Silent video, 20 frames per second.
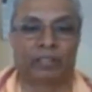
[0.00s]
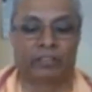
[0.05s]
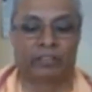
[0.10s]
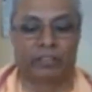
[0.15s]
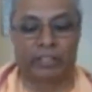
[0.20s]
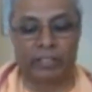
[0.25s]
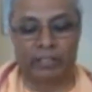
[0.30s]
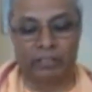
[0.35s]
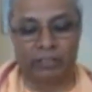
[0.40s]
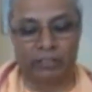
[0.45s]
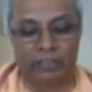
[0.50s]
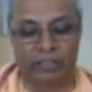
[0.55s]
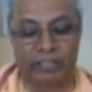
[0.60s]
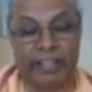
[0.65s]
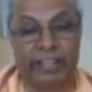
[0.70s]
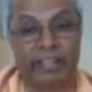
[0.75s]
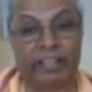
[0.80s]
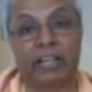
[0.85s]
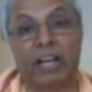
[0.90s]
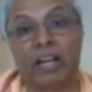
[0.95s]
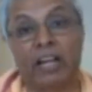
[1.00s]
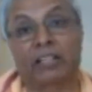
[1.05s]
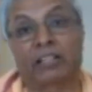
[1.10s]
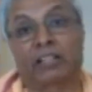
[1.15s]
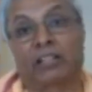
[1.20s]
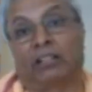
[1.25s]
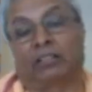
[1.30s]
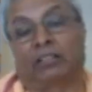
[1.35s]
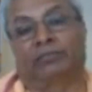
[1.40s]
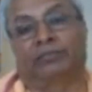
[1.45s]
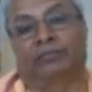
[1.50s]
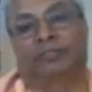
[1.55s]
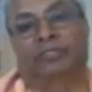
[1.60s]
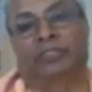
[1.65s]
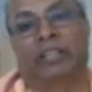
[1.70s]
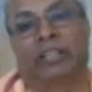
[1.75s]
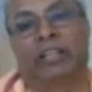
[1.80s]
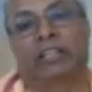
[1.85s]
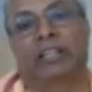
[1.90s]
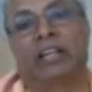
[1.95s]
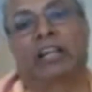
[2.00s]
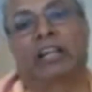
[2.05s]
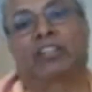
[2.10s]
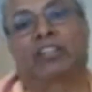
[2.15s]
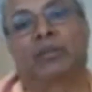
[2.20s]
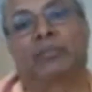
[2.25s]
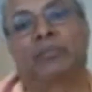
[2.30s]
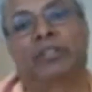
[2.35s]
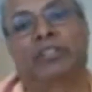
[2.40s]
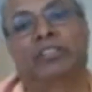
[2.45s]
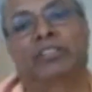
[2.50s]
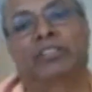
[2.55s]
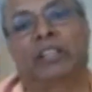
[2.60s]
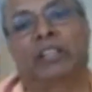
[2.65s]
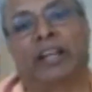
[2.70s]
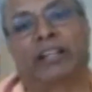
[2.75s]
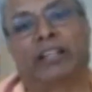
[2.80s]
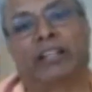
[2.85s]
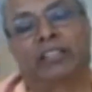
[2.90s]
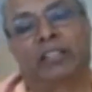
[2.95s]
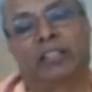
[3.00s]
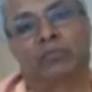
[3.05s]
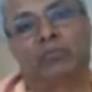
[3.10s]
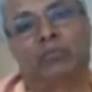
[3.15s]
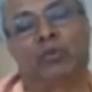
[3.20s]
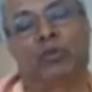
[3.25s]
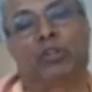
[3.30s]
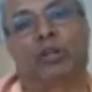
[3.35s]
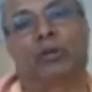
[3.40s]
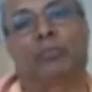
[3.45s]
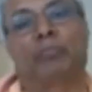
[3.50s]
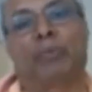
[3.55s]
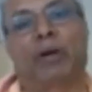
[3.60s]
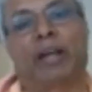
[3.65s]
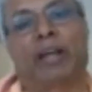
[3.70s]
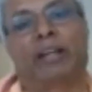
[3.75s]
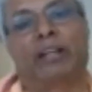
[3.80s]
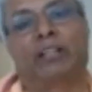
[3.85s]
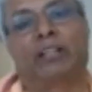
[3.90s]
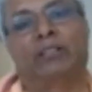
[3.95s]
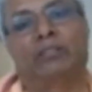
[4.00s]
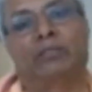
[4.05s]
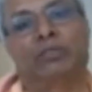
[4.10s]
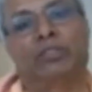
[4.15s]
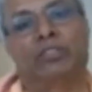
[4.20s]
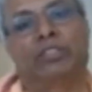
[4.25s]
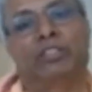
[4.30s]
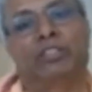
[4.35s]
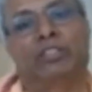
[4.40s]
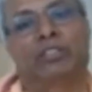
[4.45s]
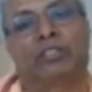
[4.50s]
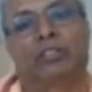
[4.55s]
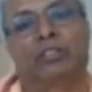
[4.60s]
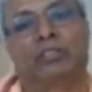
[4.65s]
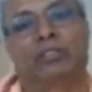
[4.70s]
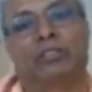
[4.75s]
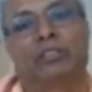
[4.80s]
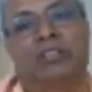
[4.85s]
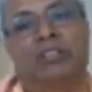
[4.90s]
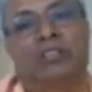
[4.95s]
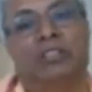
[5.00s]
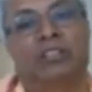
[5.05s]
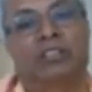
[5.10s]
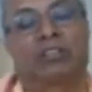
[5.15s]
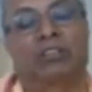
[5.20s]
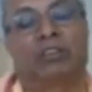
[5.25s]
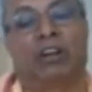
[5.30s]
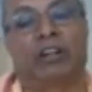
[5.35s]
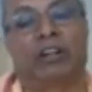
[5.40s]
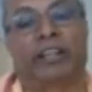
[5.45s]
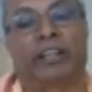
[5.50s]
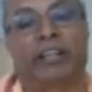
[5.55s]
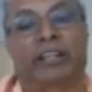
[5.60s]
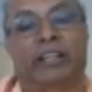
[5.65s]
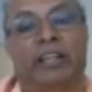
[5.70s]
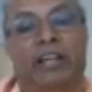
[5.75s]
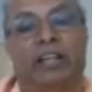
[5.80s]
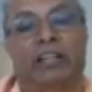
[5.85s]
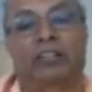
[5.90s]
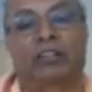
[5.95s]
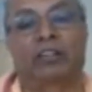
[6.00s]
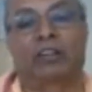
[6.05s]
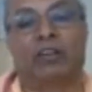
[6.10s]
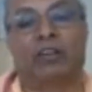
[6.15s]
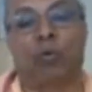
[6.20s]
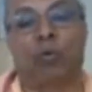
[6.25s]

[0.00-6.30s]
Then, Ekagra. Ekagra means another mode of mind, which is called Ekagra